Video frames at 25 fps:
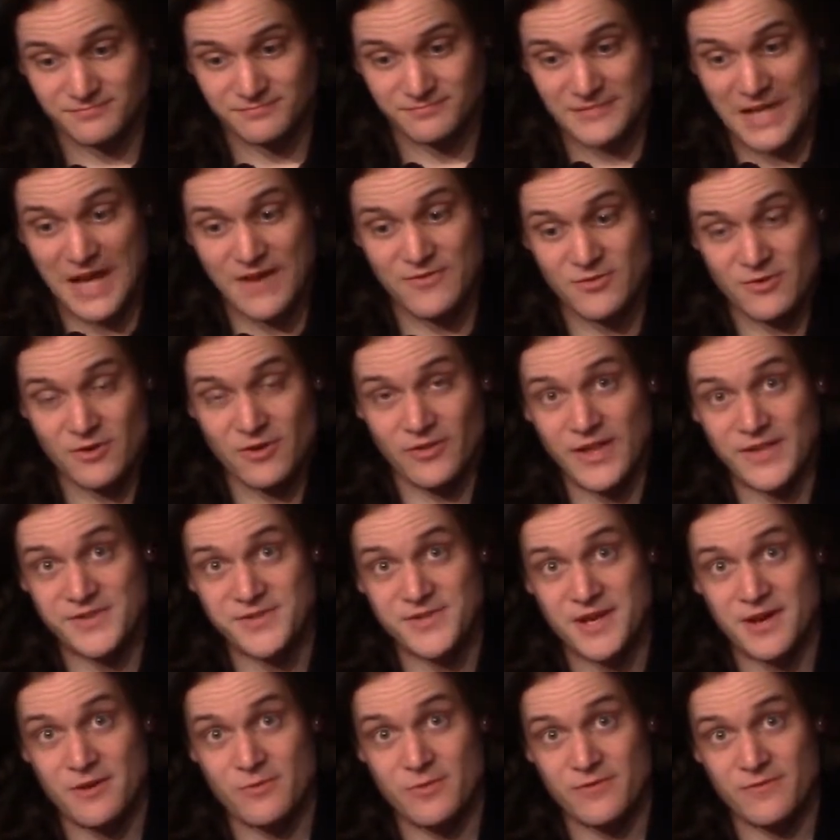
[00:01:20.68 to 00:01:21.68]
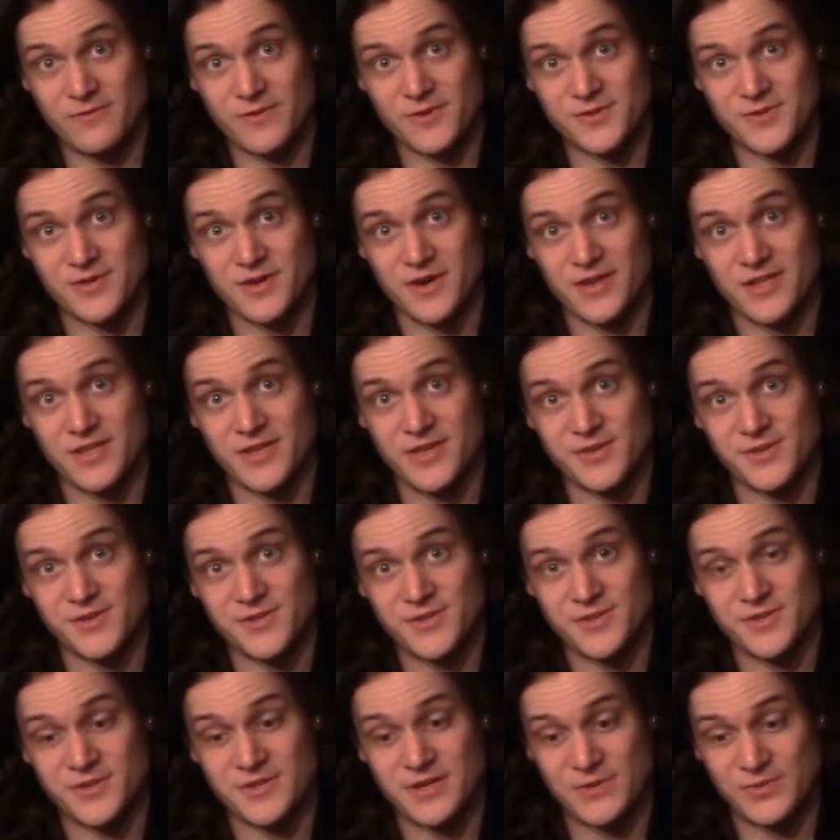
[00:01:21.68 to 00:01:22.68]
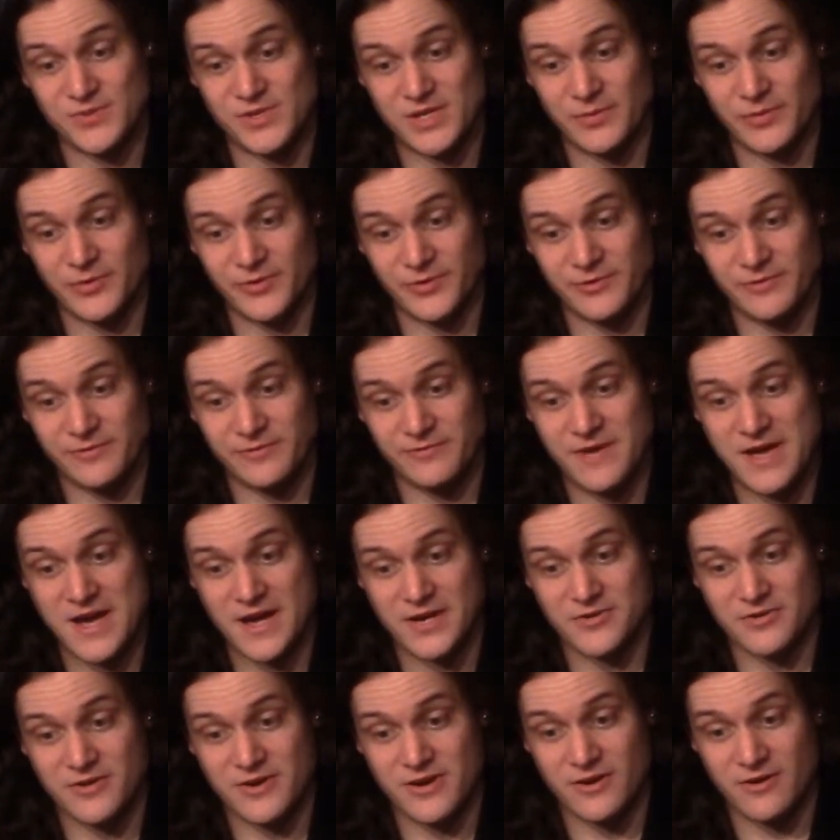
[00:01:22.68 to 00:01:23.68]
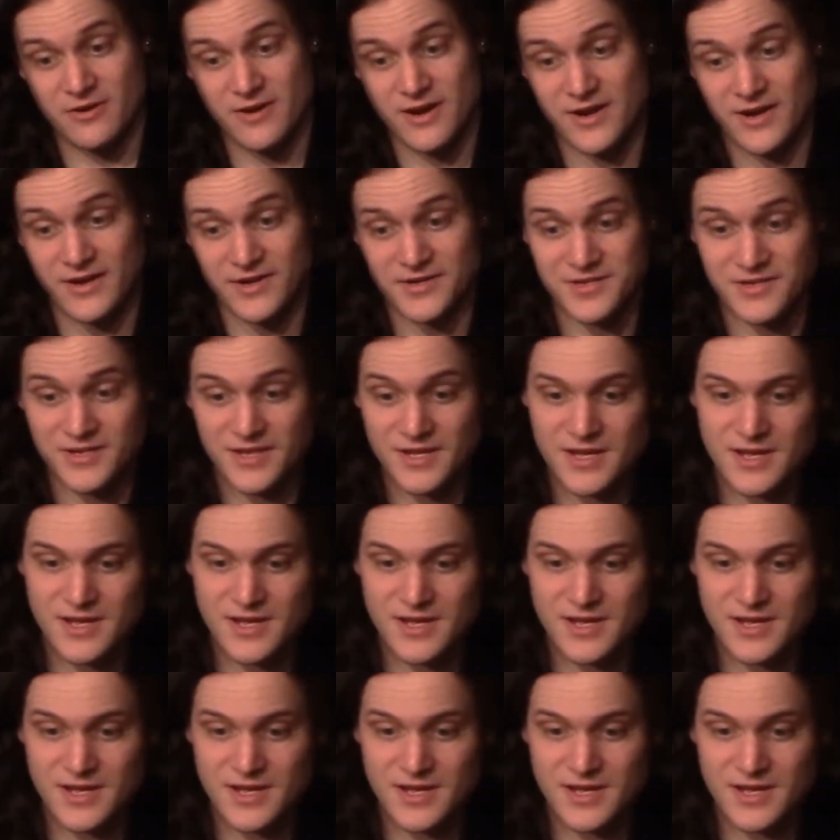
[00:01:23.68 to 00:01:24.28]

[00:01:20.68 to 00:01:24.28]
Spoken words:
After all, that's how we first got yeast and was able to factory create it.